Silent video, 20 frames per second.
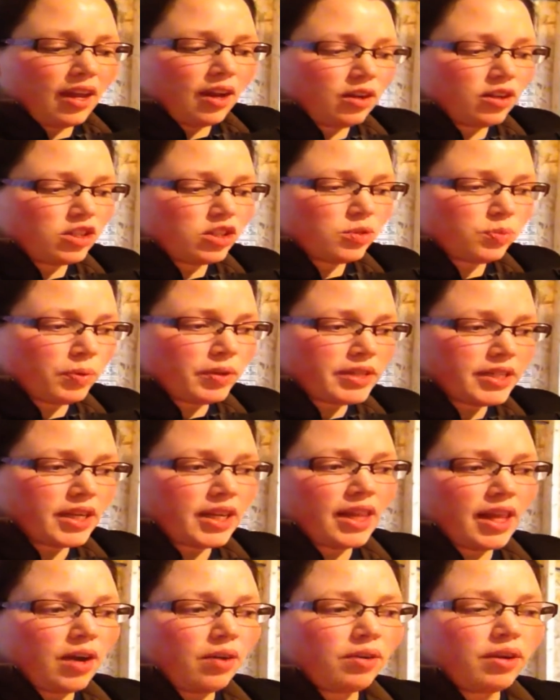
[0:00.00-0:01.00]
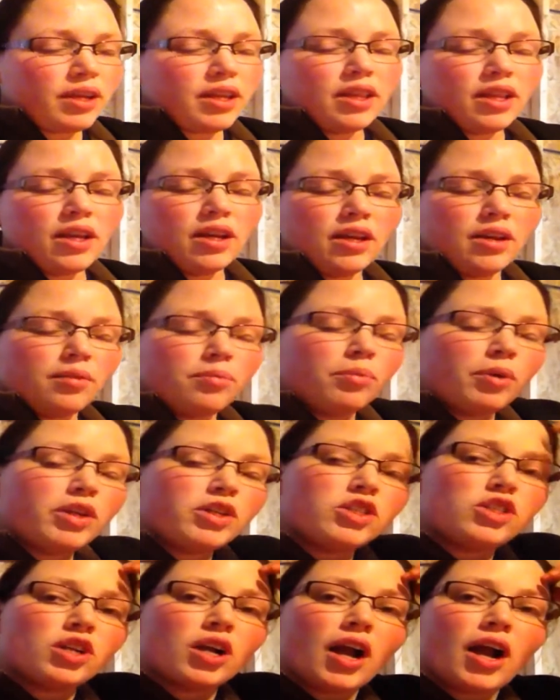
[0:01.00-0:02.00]
and it just wasn't allowing the
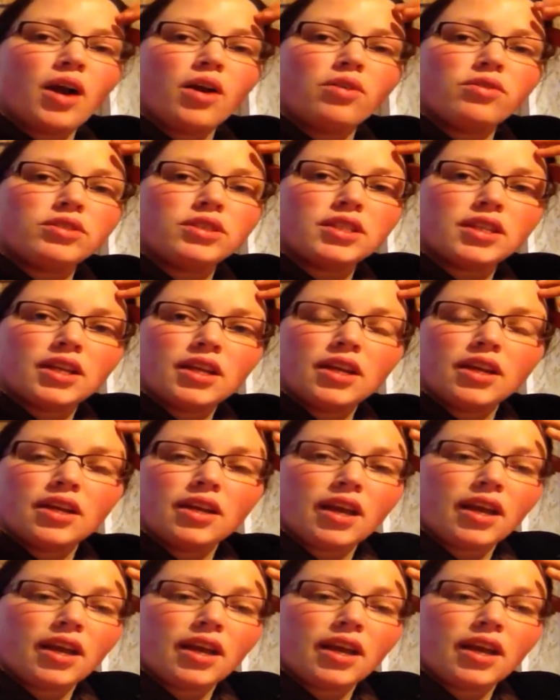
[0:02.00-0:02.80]
moisture out